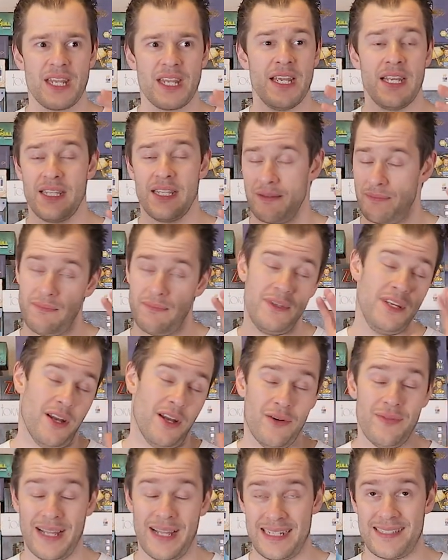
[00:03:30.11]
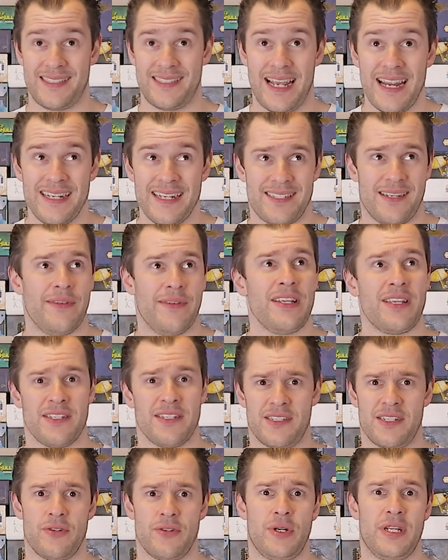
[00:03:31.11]
And, you know, that's saying something,
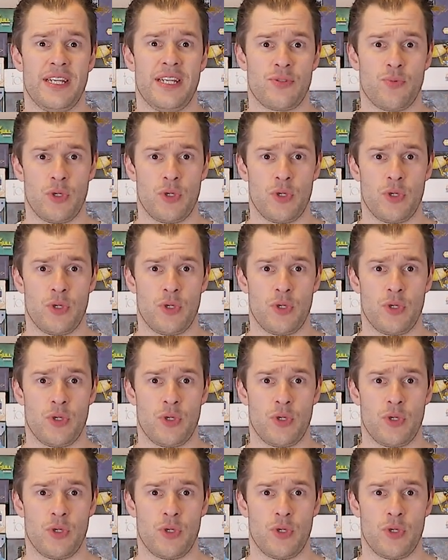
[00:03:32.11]
considering there's